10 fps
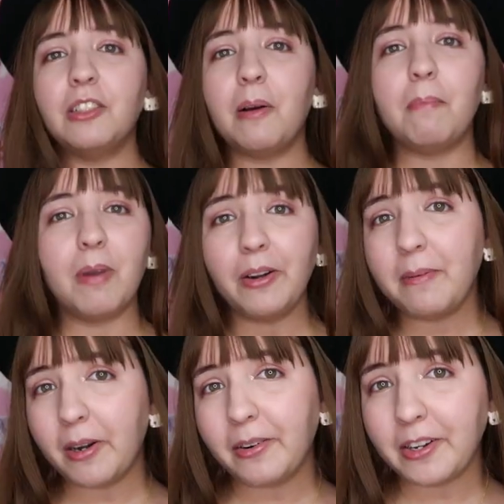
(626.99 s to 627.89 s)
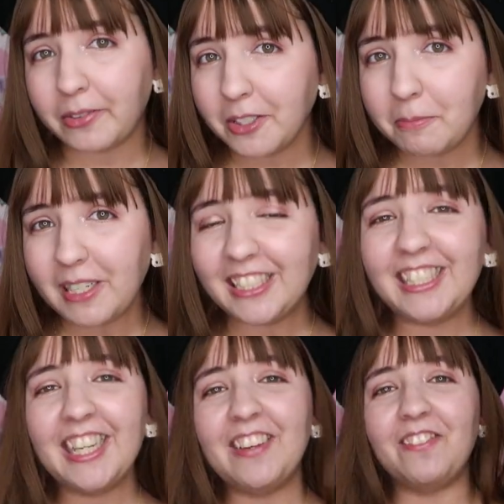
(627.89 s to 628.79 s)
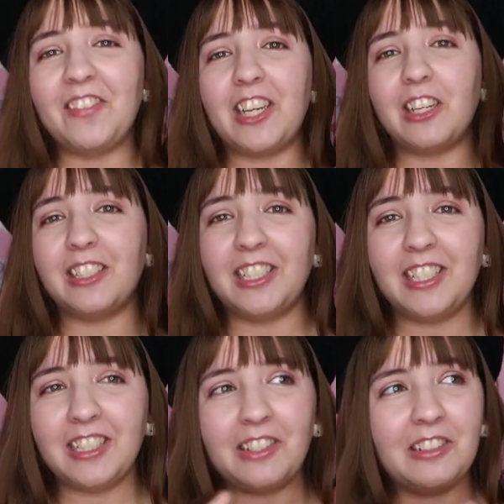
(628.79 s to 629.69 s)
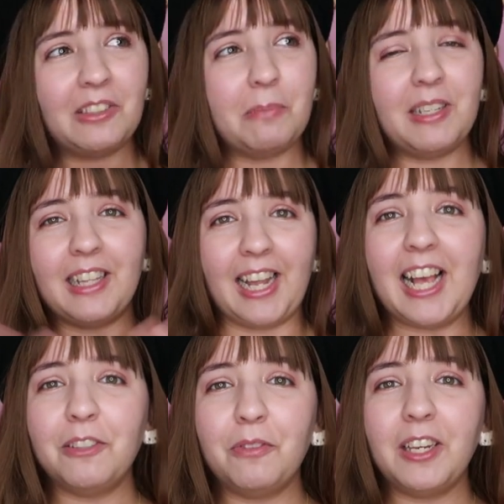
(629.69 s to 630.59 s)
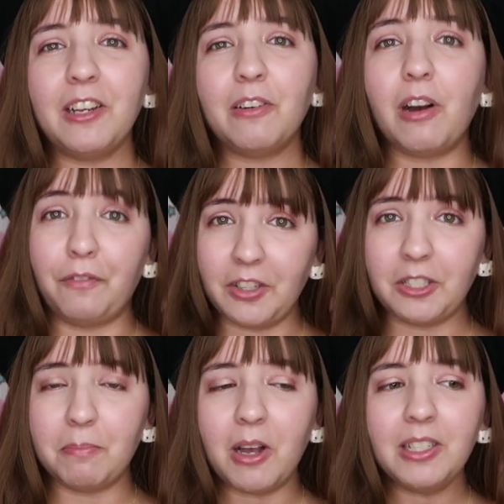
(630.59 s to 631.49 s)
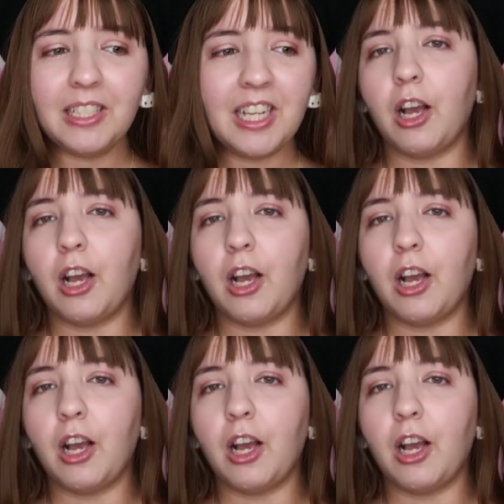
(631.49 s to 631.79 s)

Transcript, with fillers: Also, Merry Merry Christmas, because this is going to be the last video of this month.